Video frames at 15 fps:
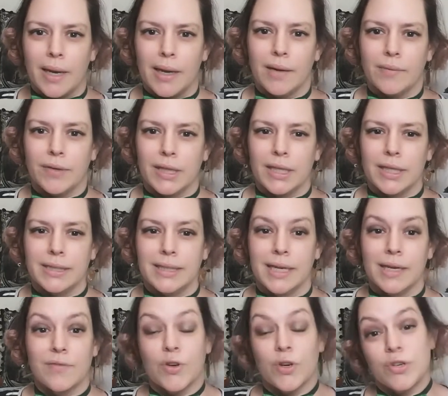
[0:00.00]
and everything like
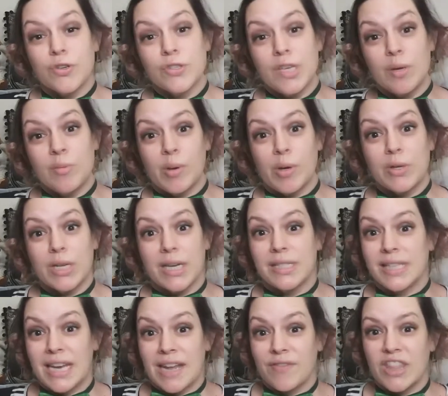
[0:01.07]
that if you're interested in bow ties
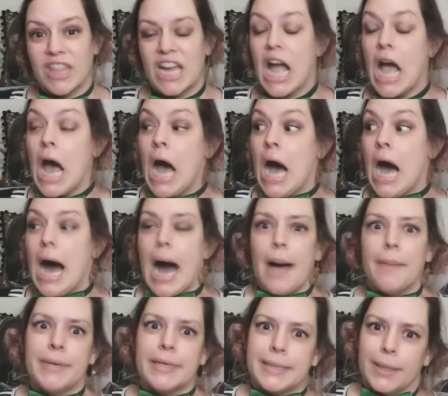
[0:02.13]
and everything.
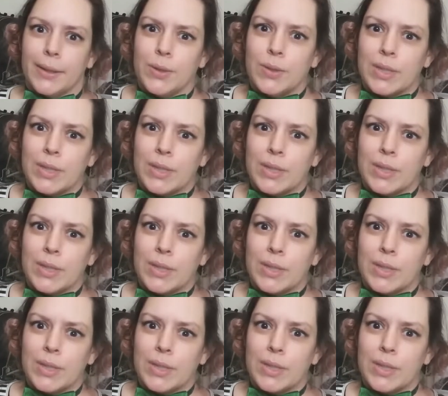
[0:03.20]
I'm going to tell you